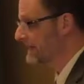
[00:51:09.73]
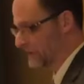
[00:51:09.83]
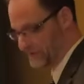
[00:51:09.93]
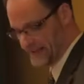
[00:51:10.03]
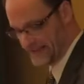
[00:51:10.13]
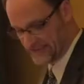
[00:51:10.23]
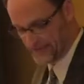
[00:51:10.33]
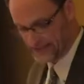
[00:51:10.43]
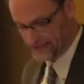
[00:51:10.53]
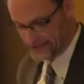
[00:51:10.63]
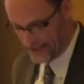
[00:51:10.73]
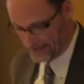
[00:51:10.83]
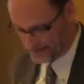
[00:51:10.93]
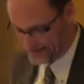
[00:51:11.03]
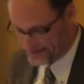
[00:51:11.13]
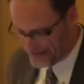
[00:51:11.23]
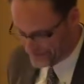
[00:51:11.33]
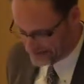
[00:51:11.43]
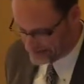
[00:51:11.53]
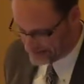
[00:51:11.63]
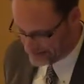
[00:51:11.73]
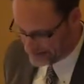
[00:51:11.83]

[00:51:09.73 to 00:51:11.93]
the Old Testament text, David